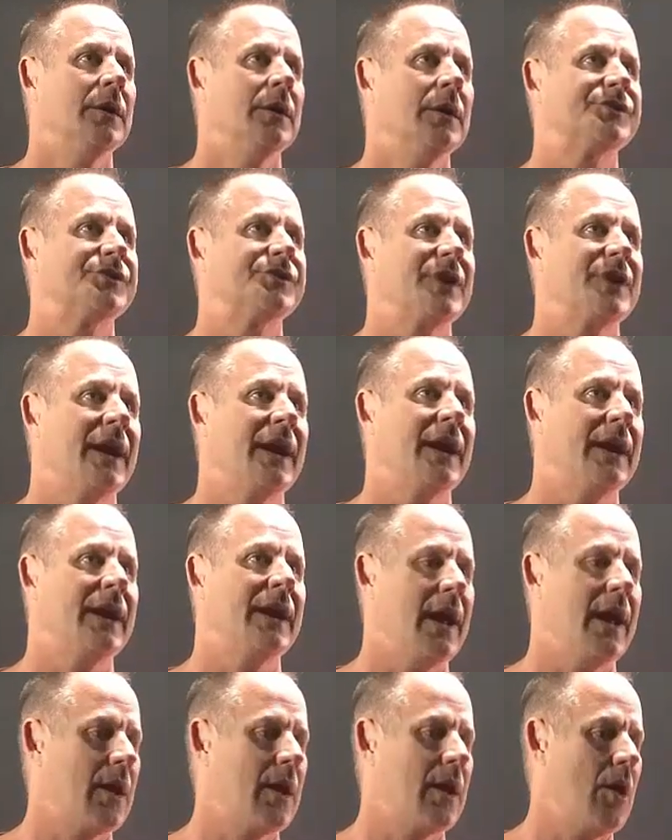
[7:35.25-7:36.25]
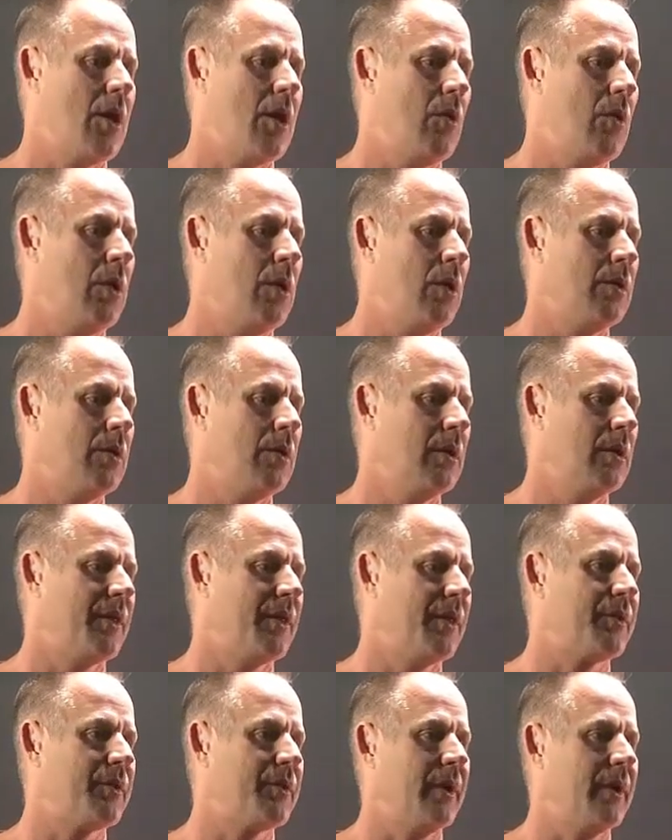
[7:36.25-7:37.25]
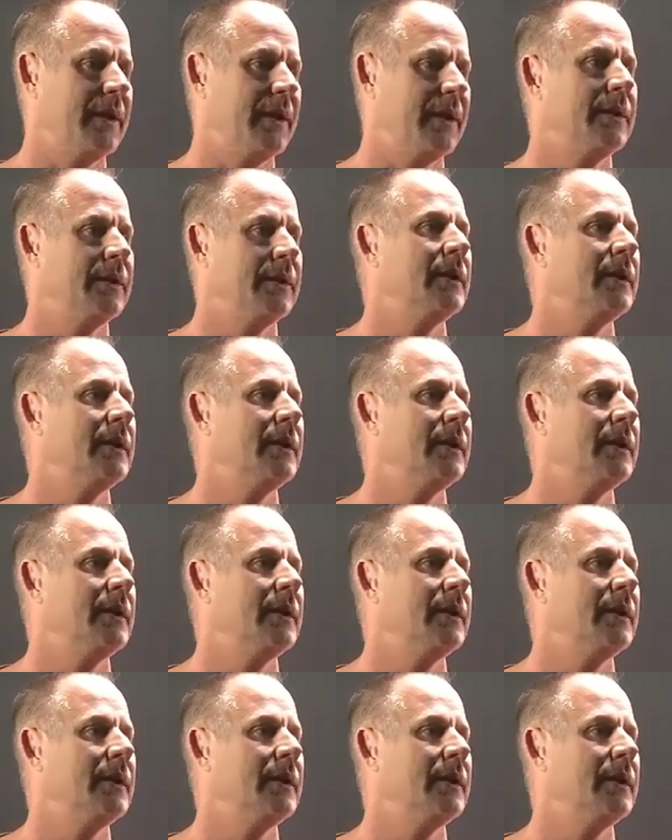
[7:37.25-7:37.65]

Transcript: San Diego, a 3.